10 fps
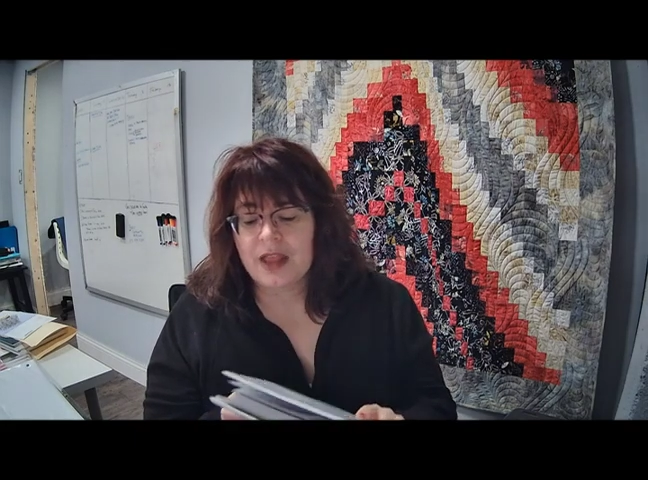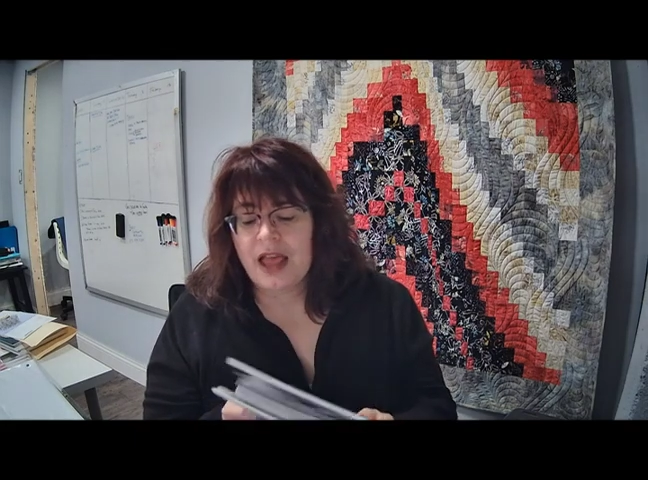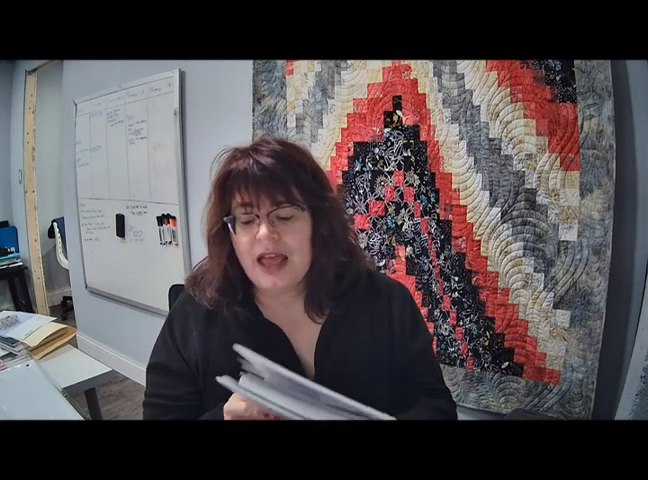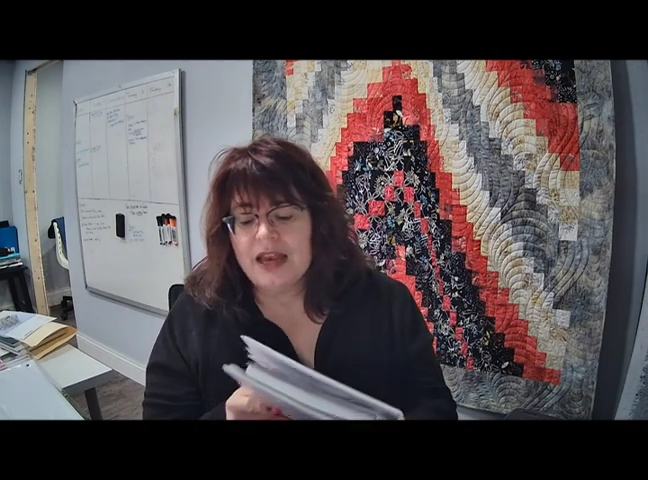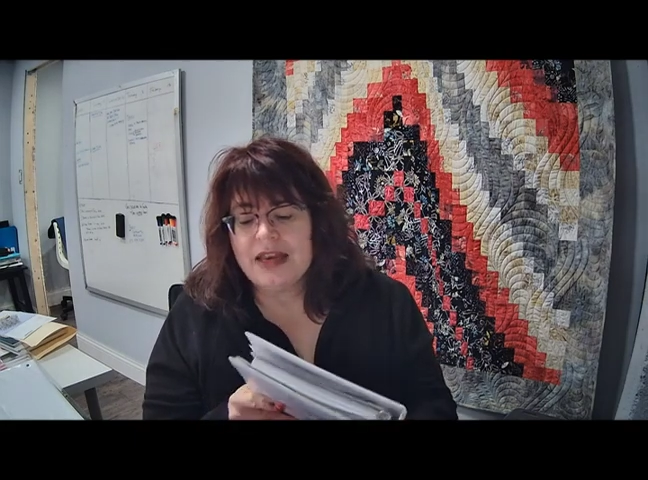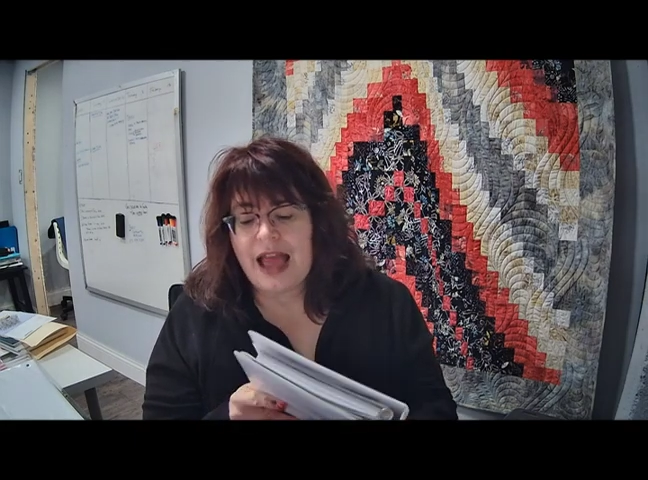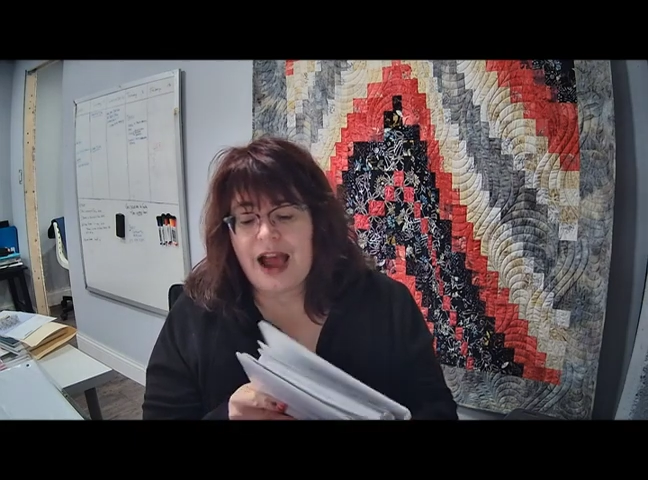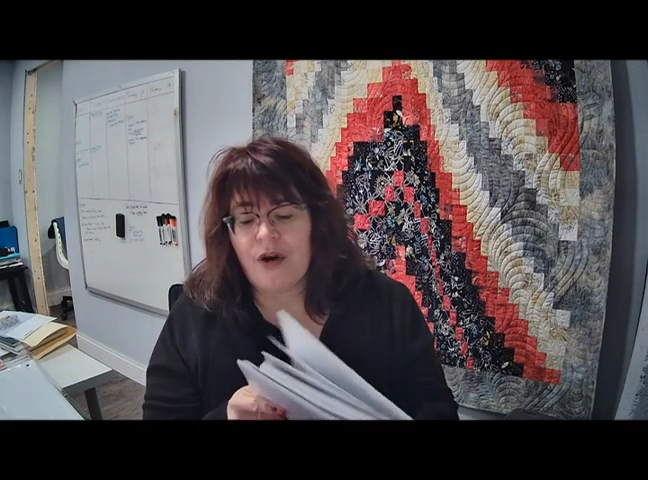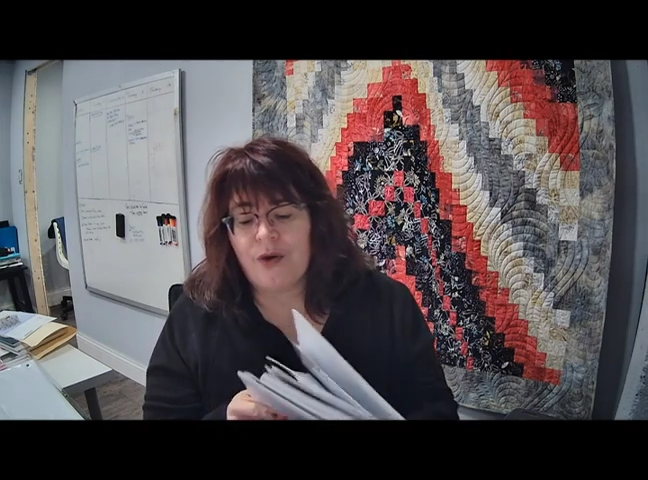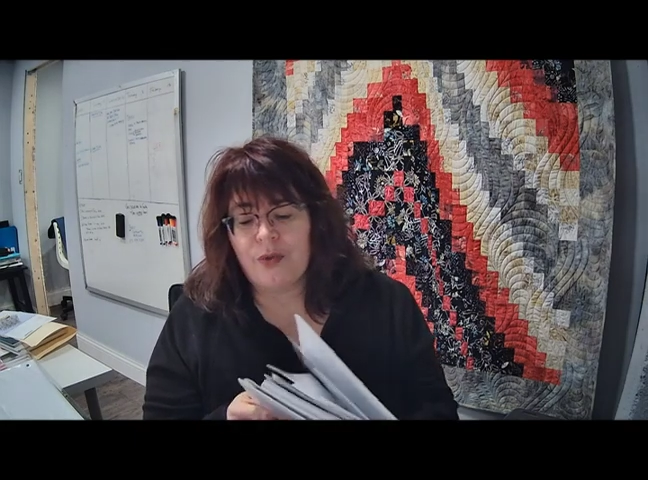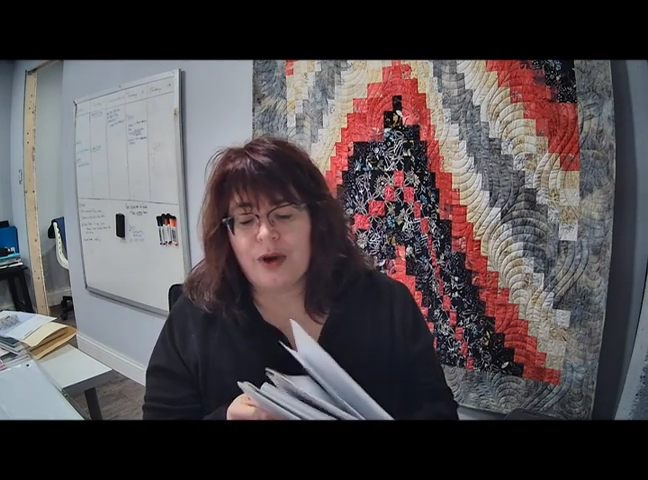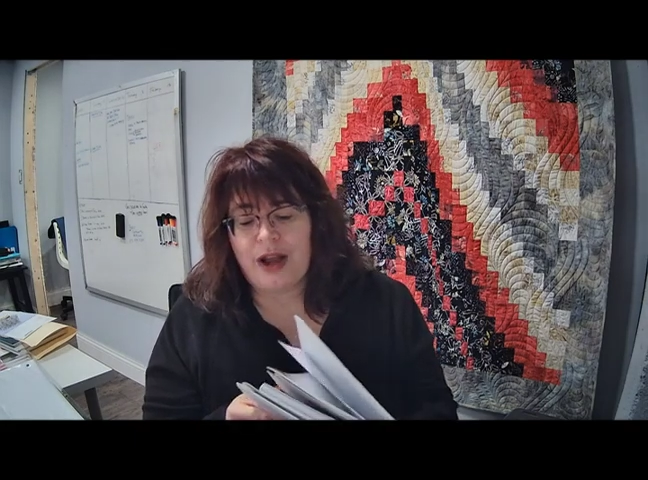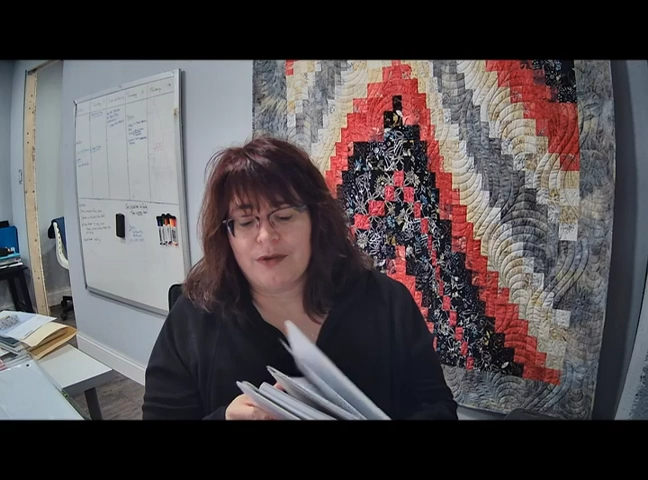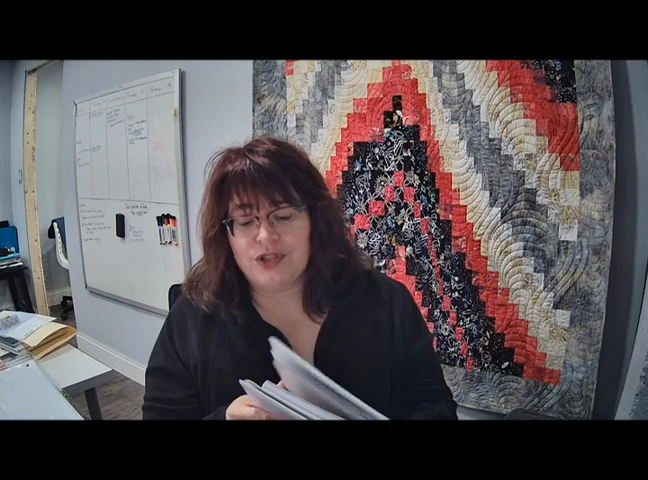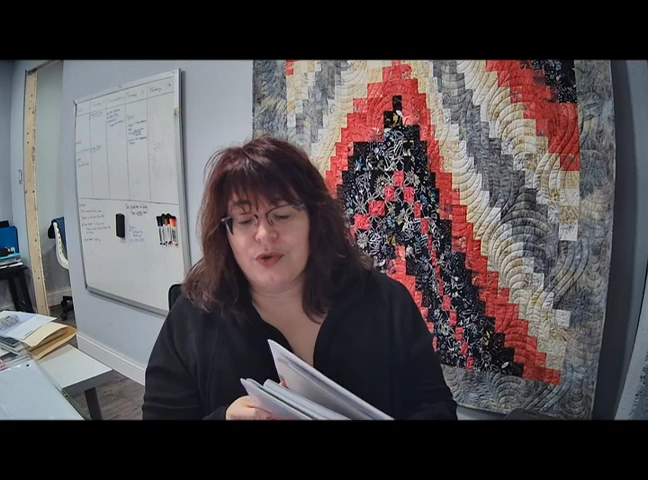Now, when I was
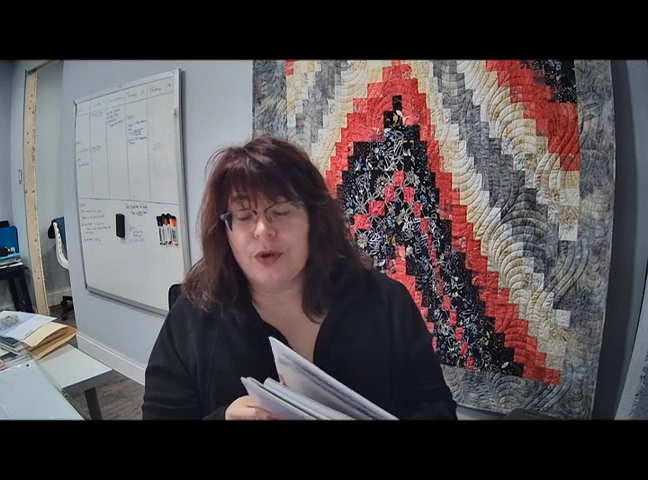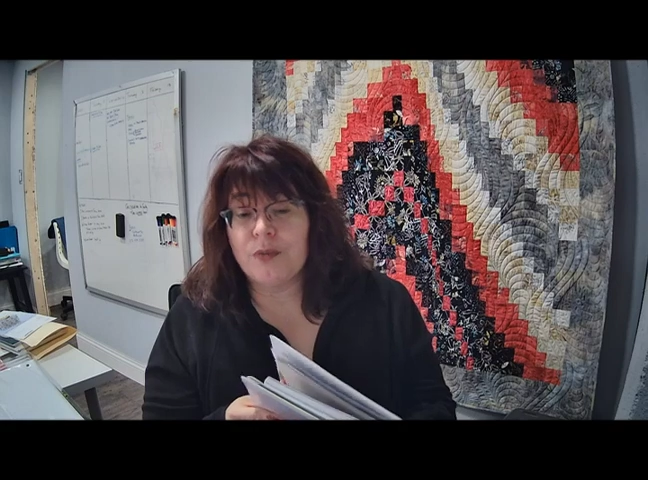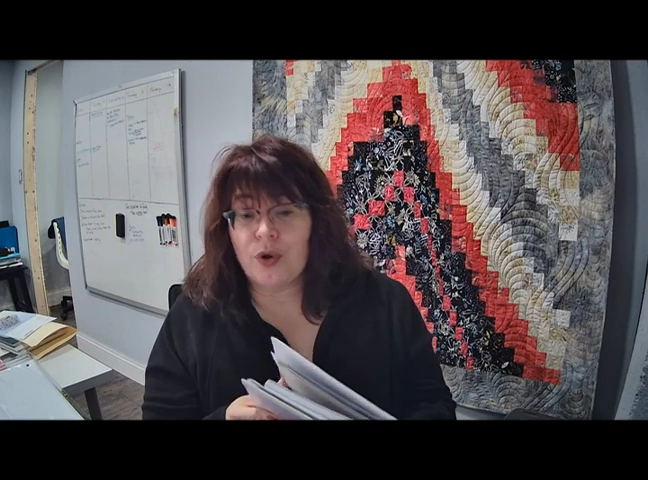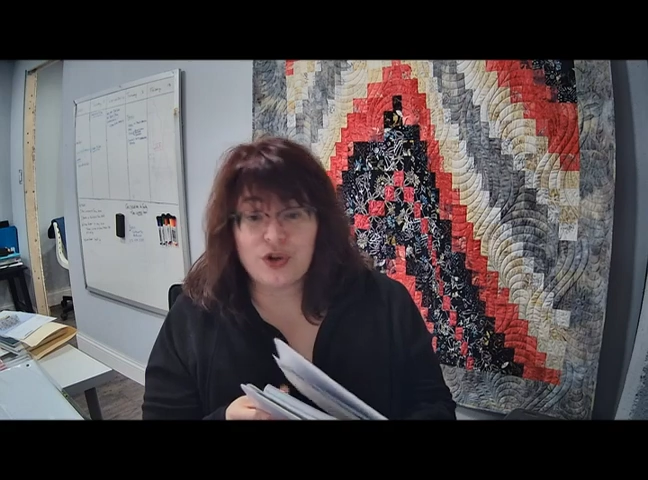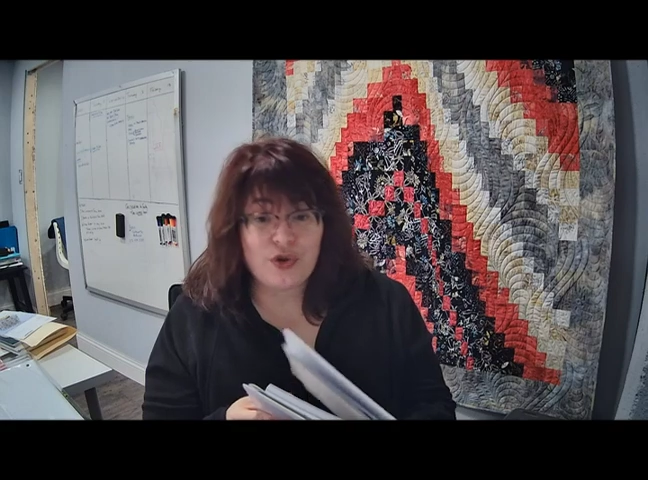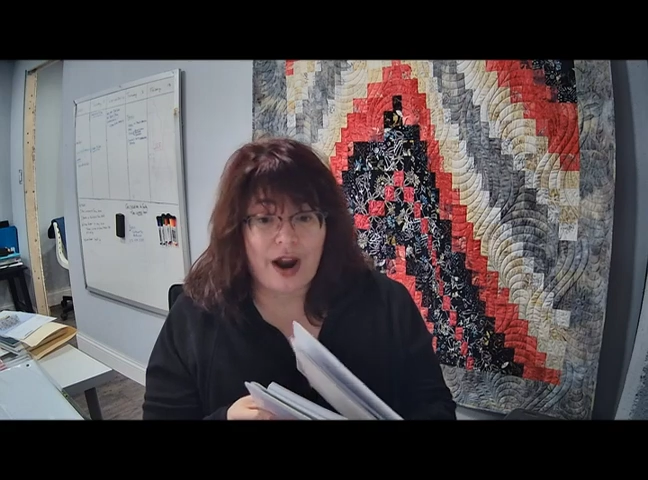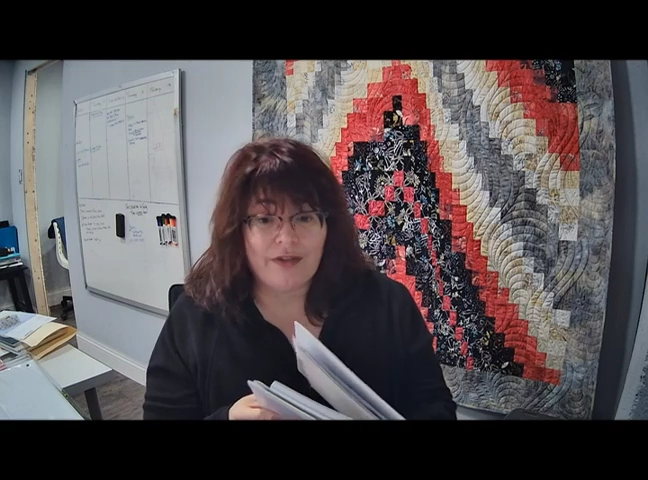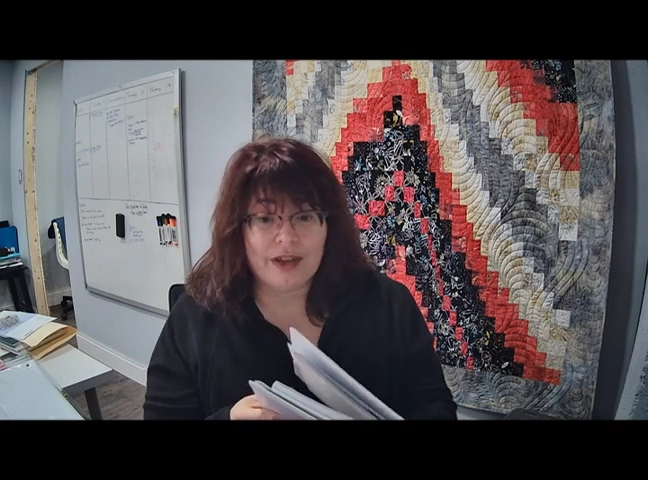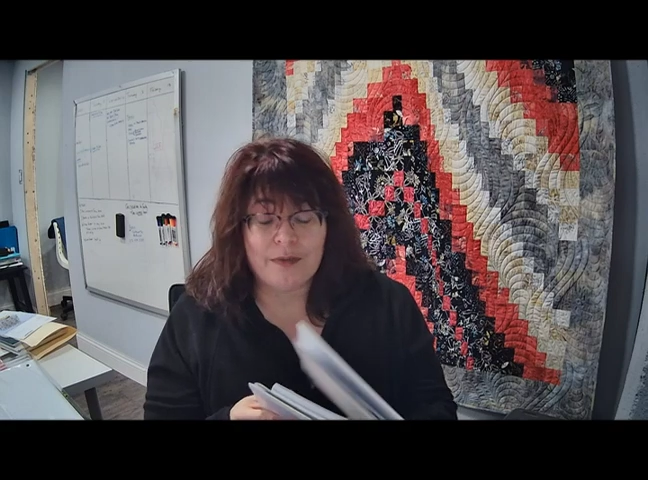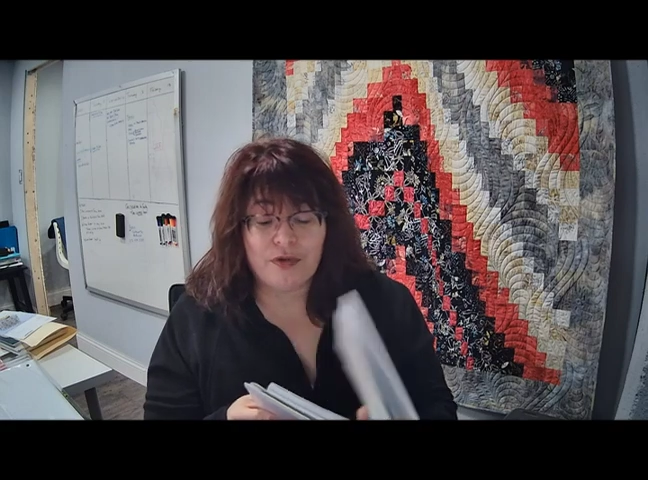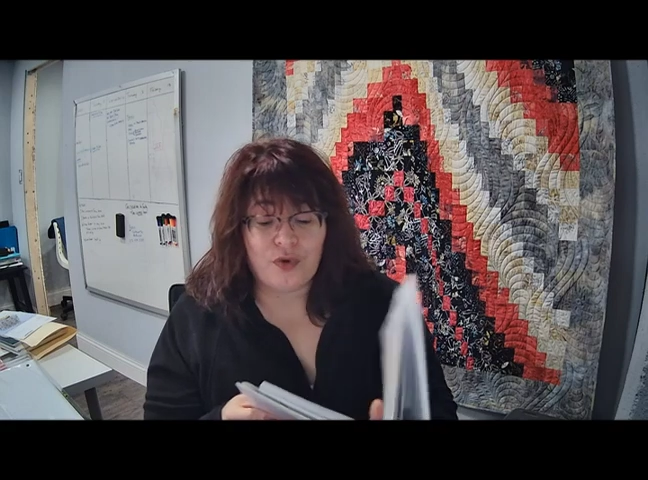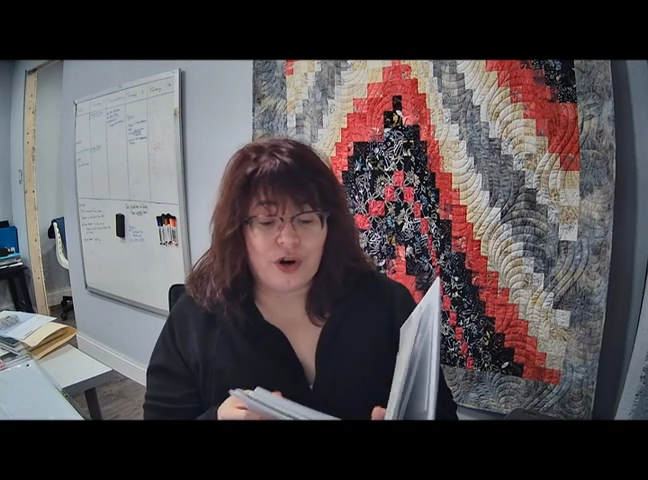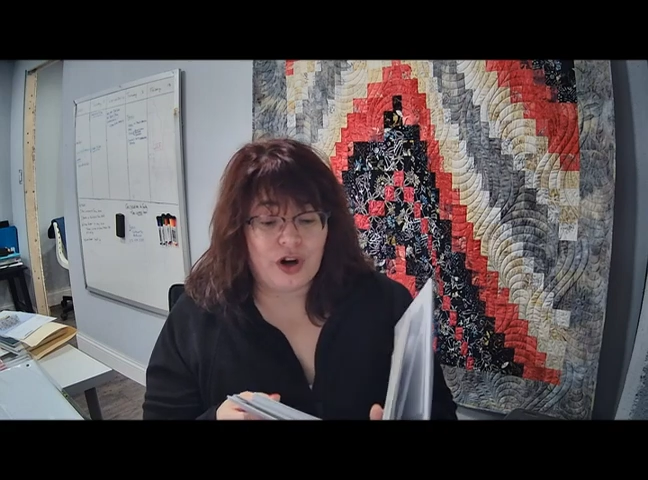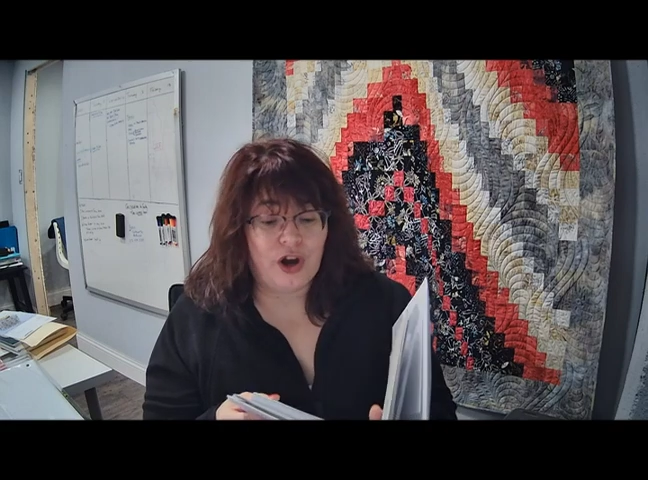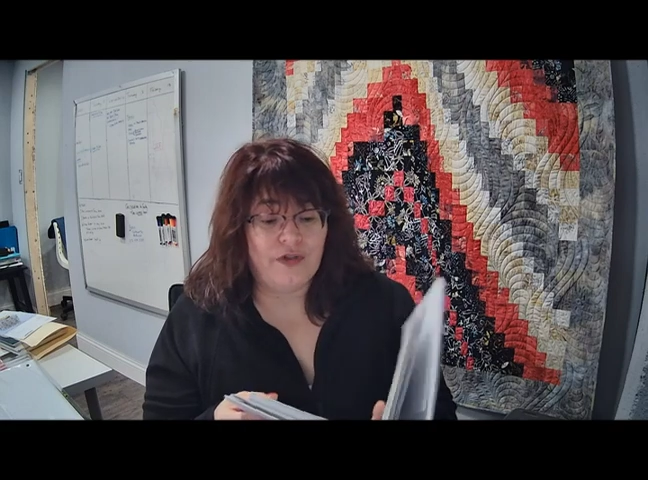doing more traveling before
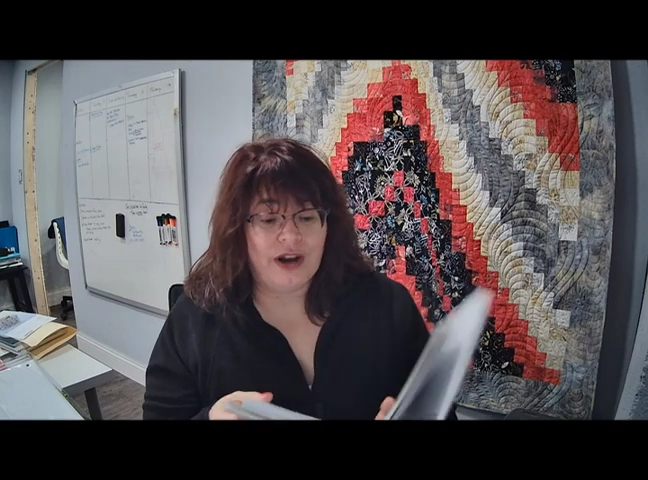COVID,